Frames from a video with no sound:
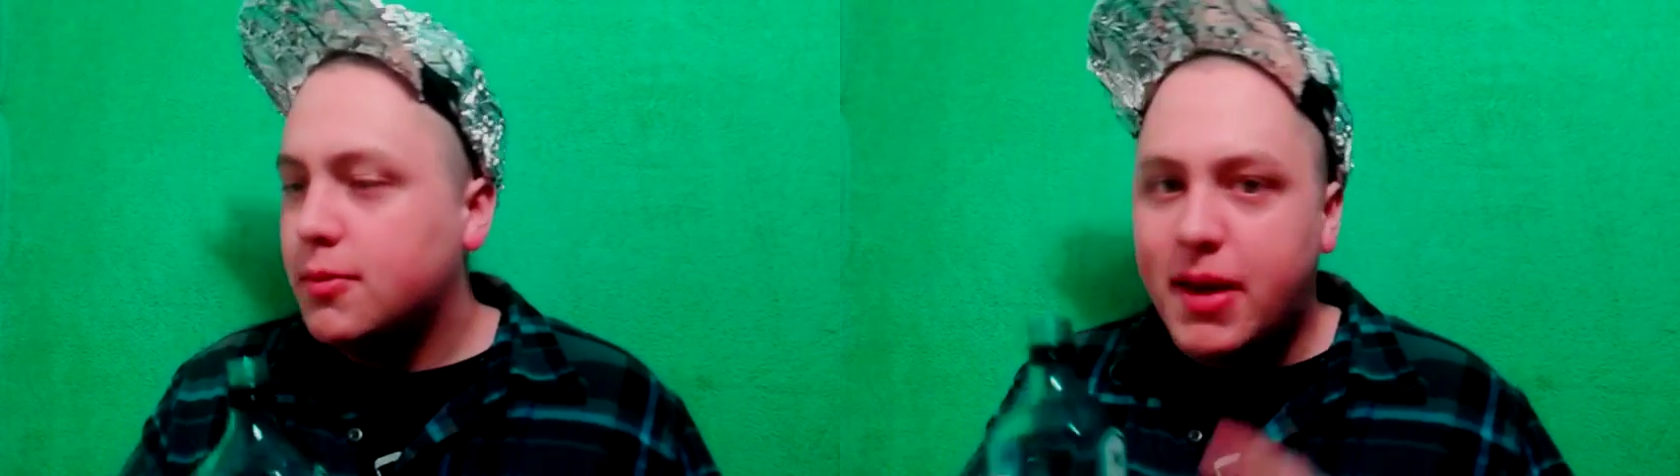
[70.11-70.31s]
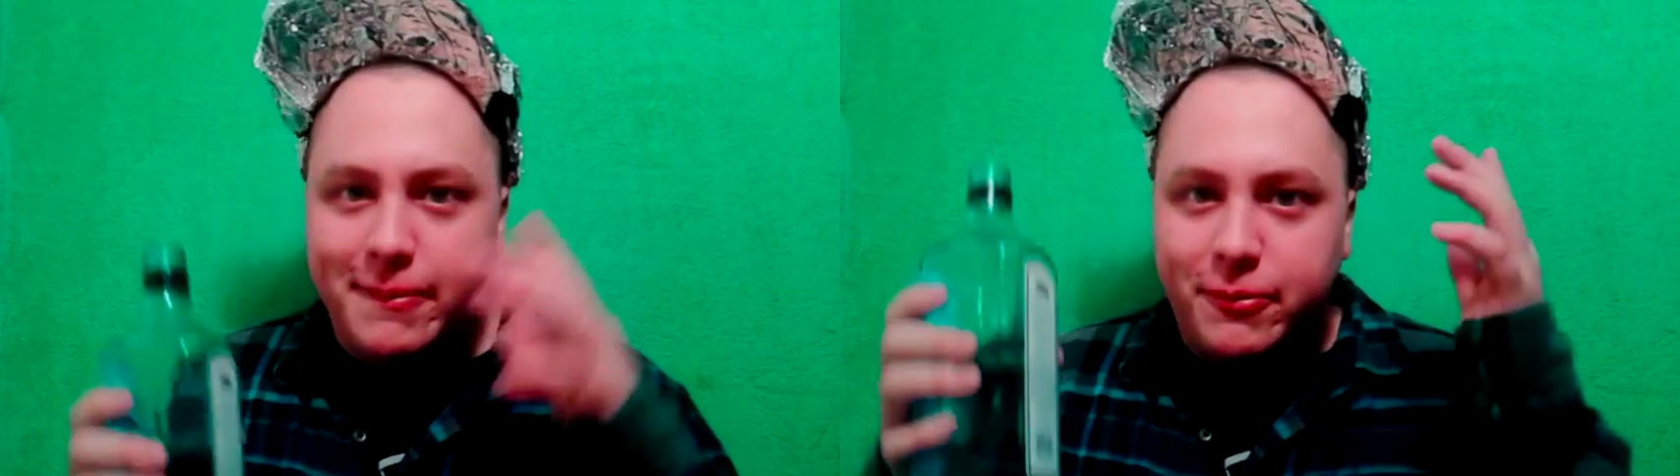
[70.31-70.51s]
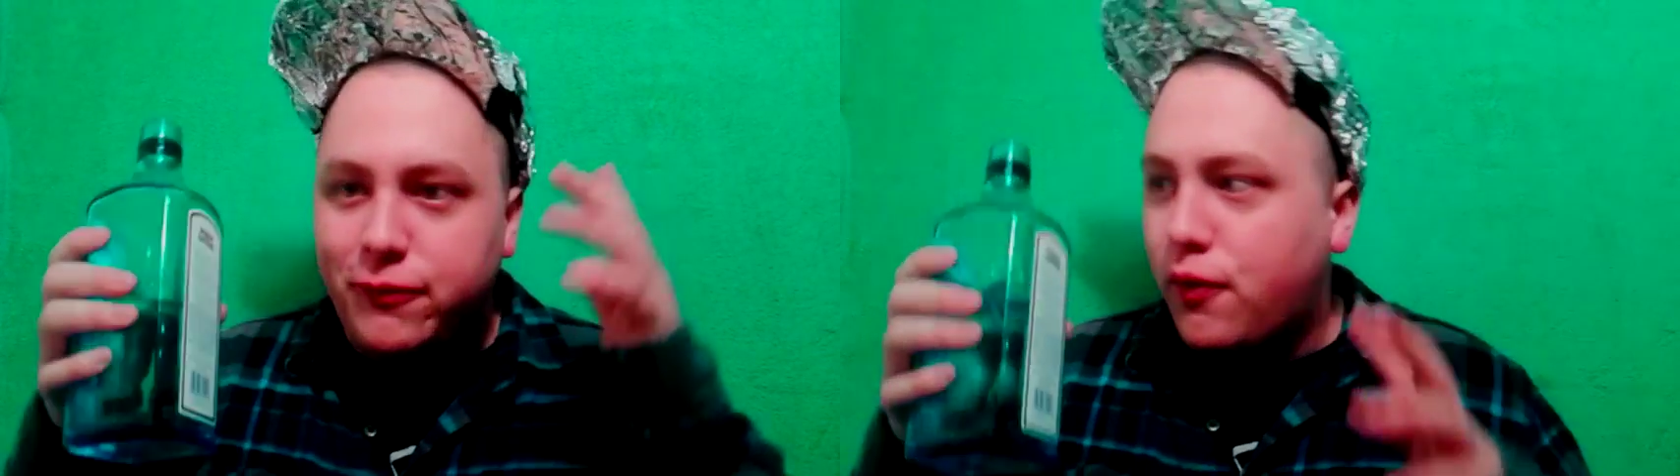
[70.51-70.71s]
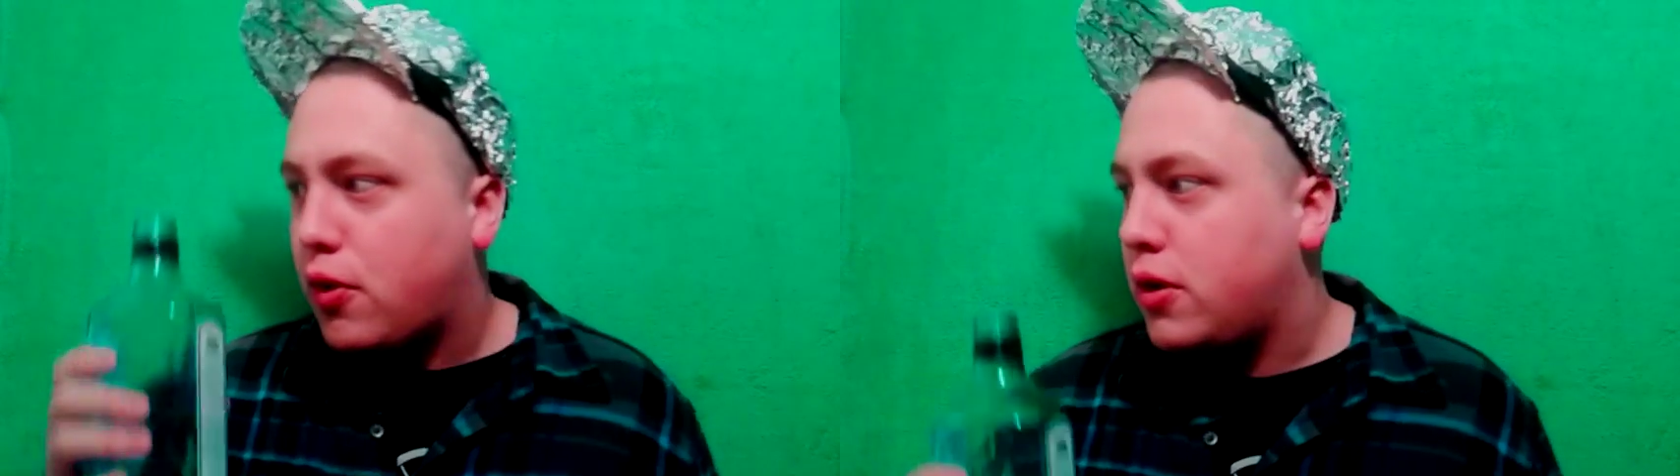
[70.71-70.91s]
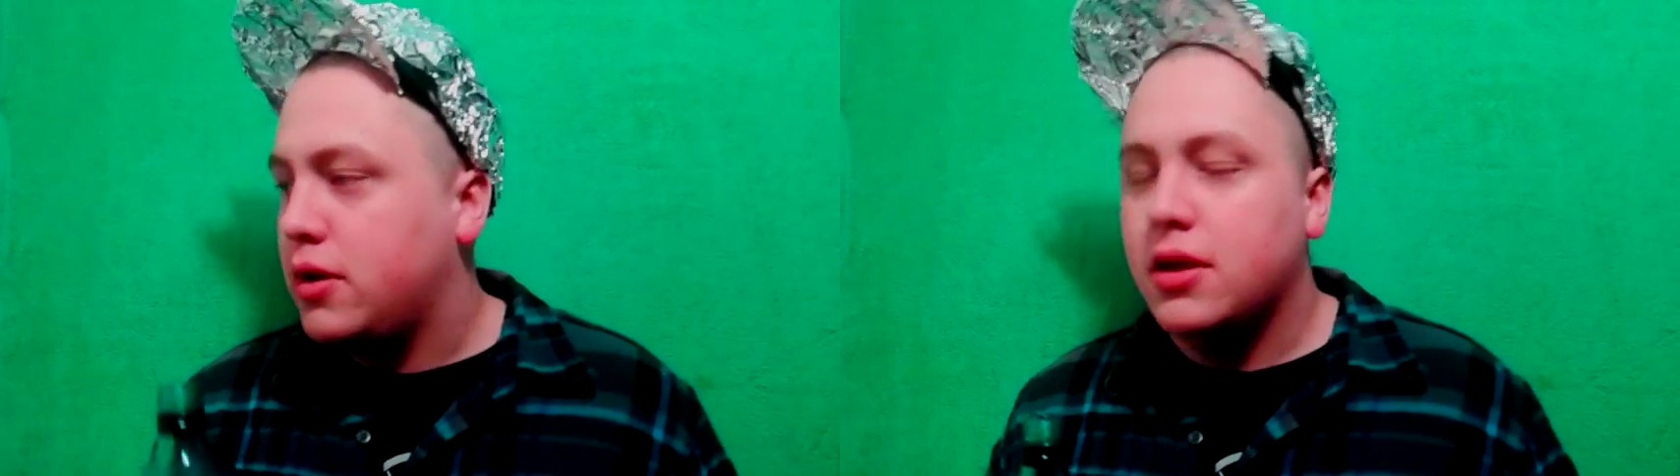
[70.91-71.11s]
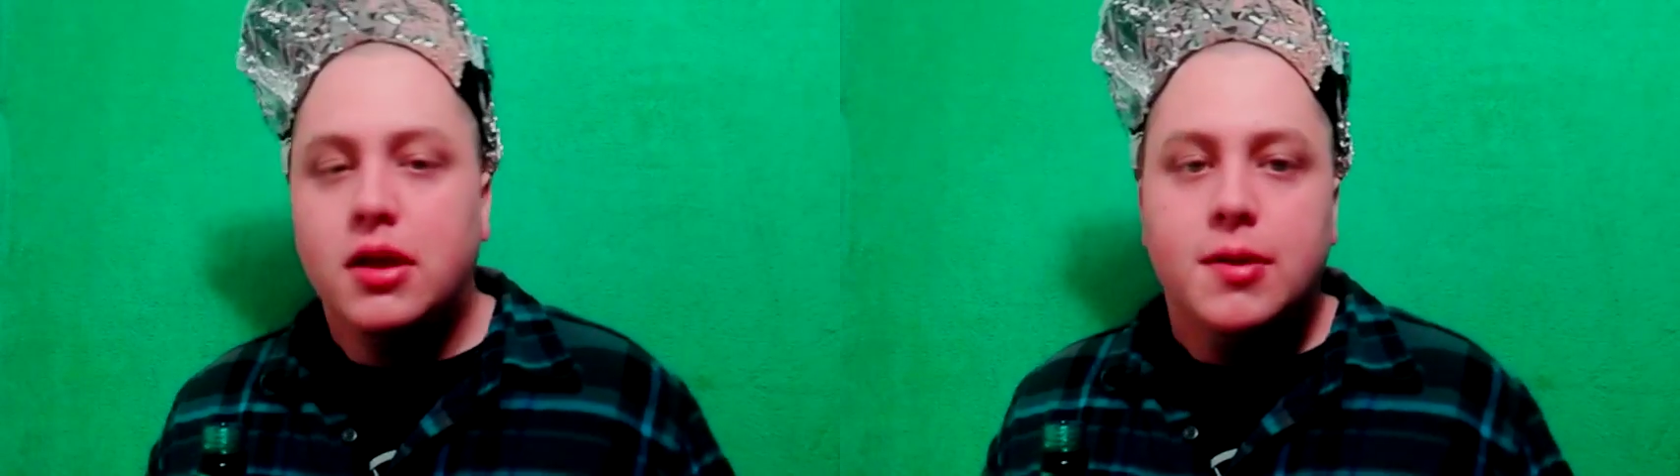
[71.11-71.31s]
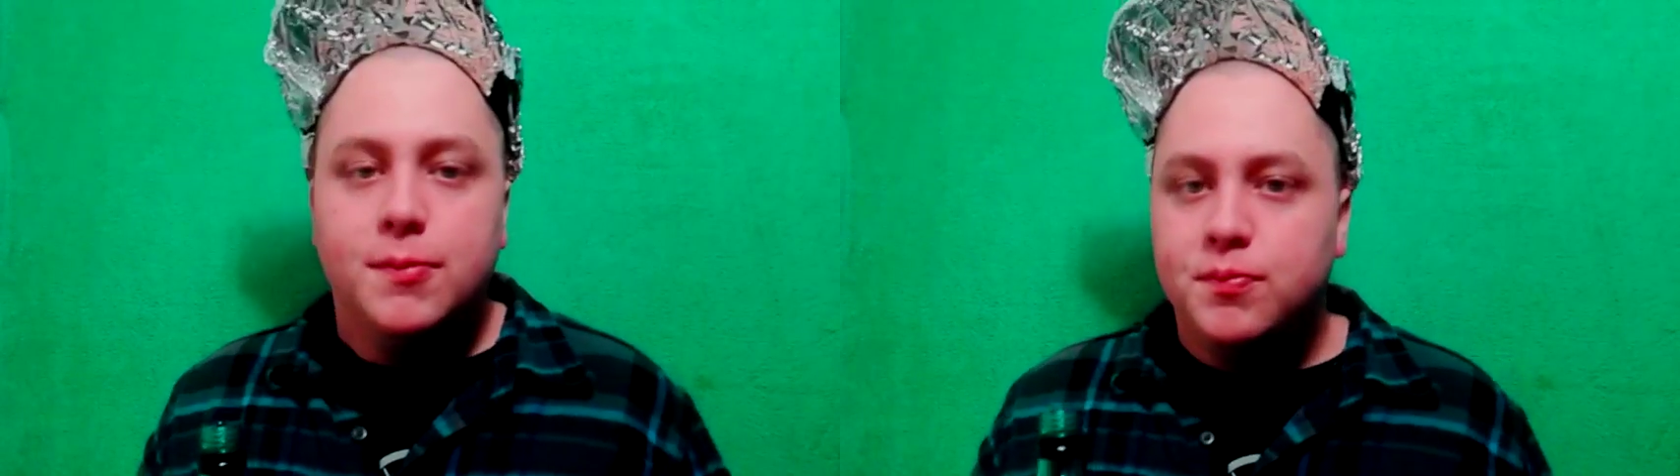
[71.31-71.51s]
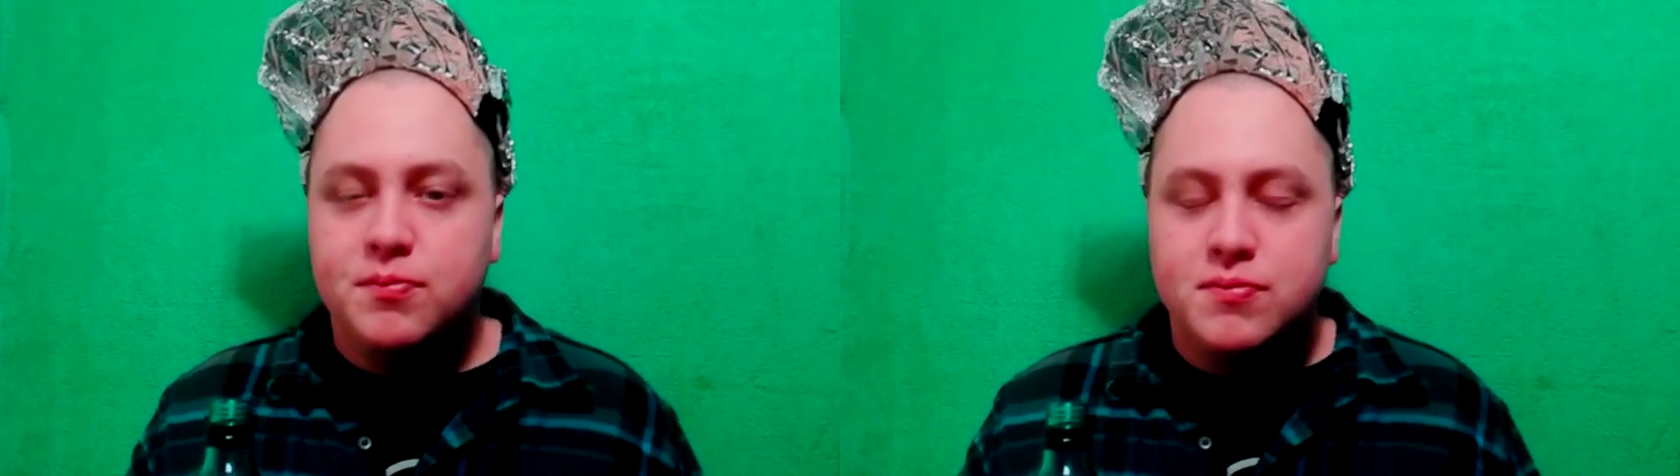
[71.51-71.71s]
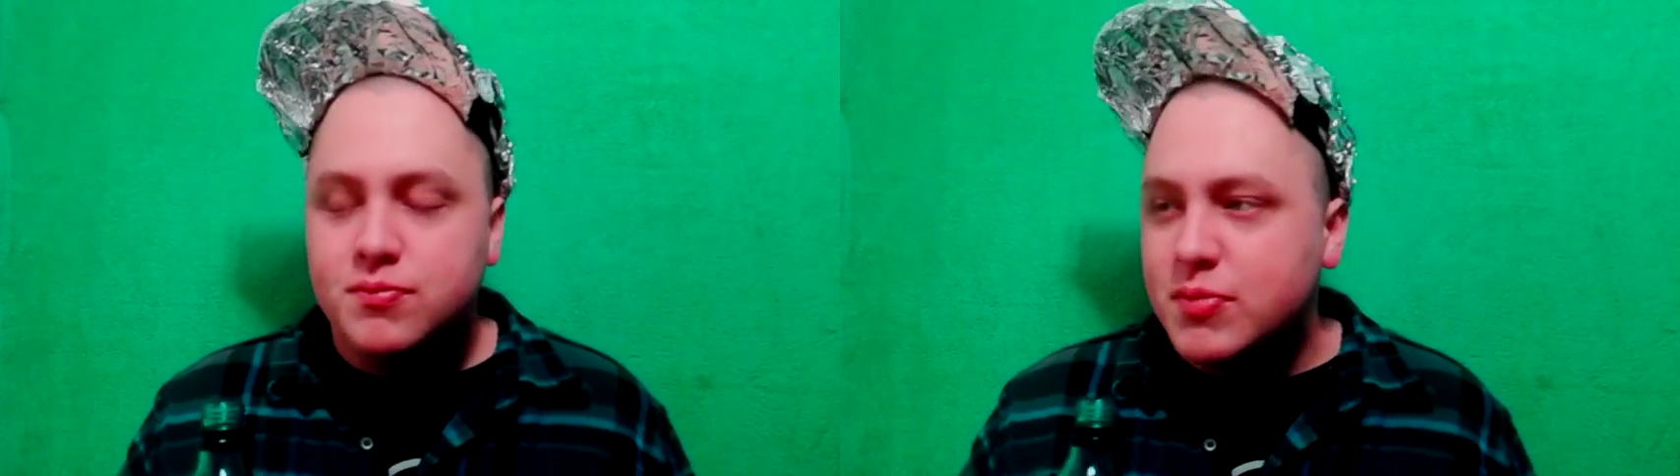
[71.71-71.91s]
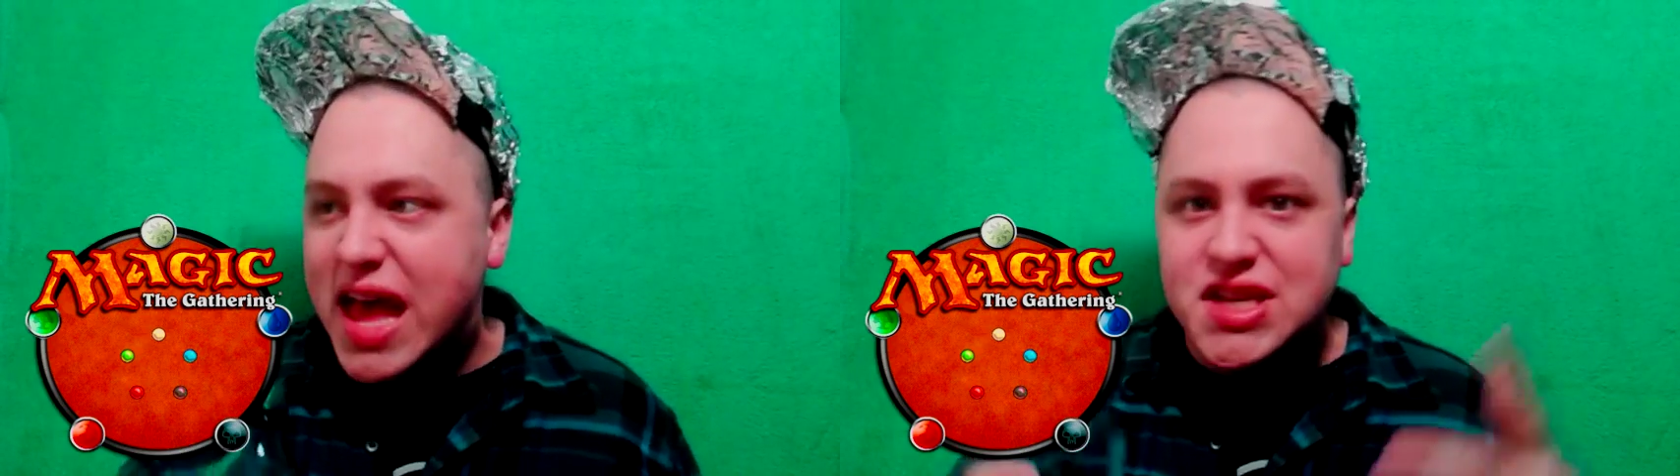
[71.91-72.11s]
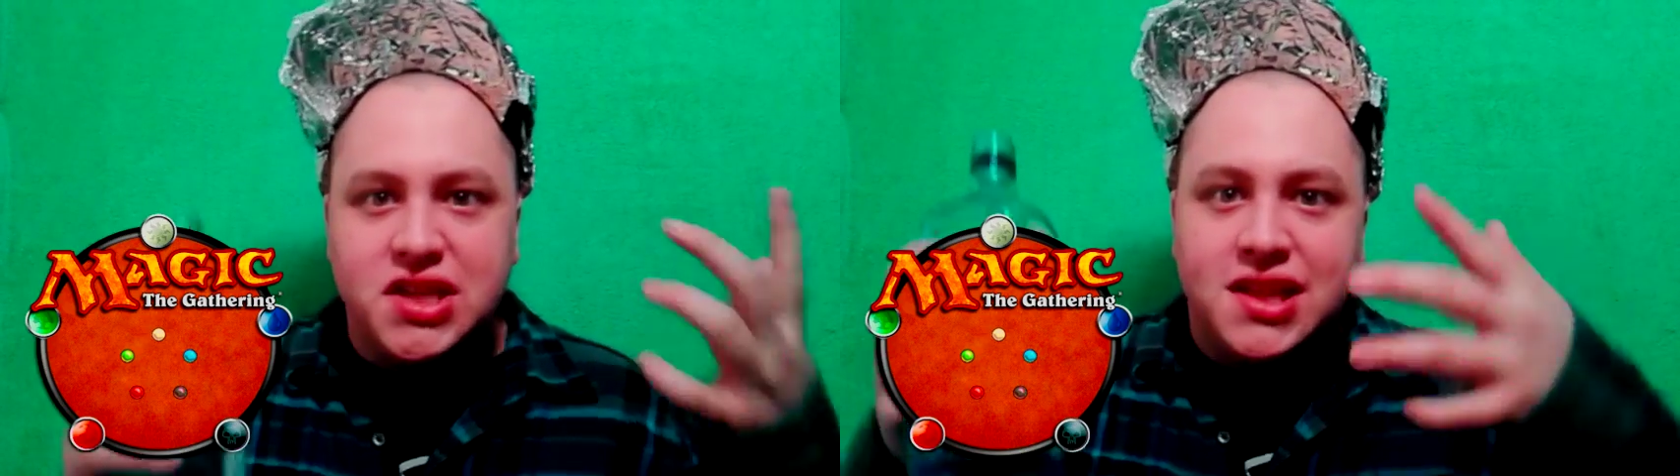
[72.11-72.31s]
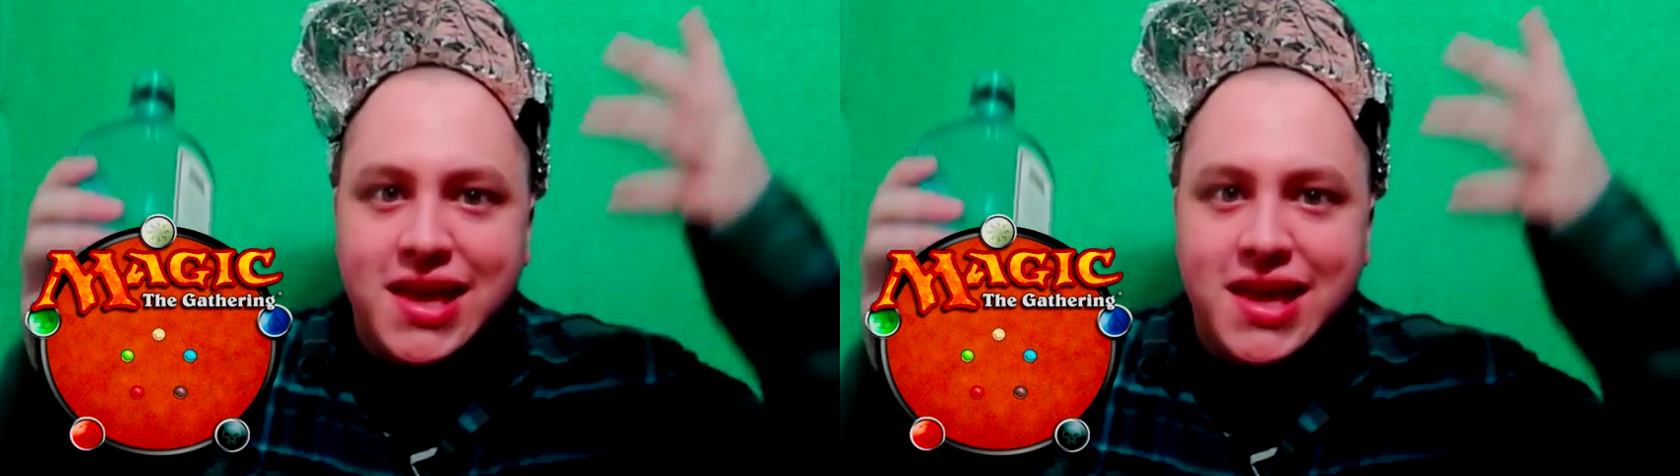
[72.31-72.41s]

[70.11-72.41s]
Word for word: Back before Magic